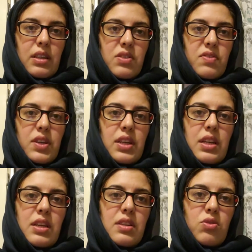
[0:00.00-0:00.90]
it's very
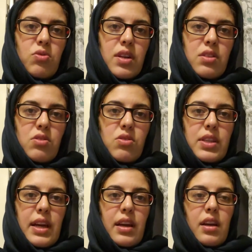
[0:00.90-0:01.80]
easy to us to
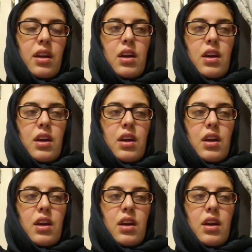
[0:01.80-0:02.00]
say,